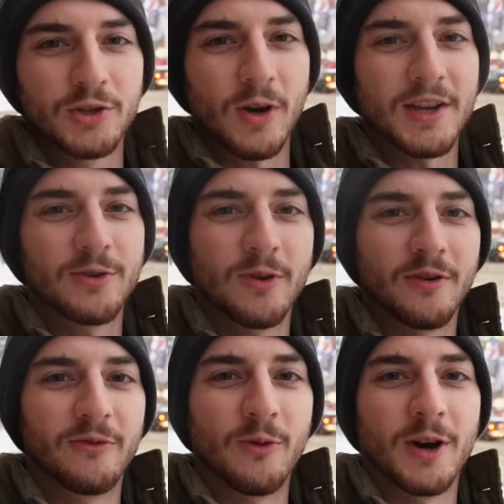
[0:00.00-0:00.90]
try to
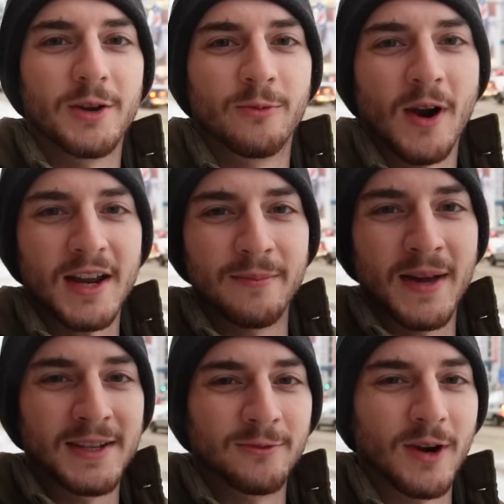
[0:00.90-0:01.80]
avoid
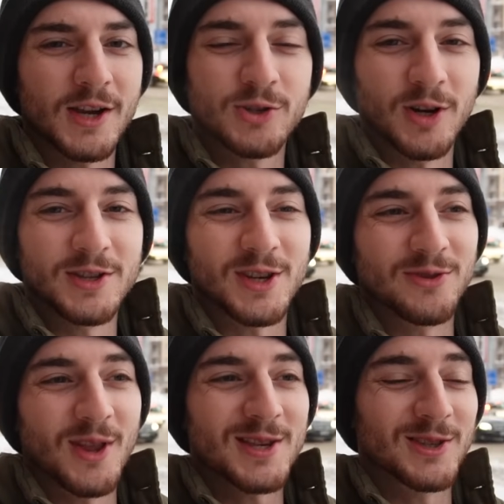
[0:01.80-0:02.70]
recommending restaurants
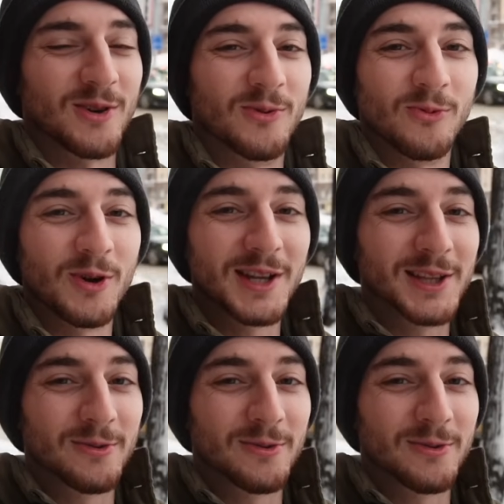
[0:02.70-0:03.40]
unless they're really,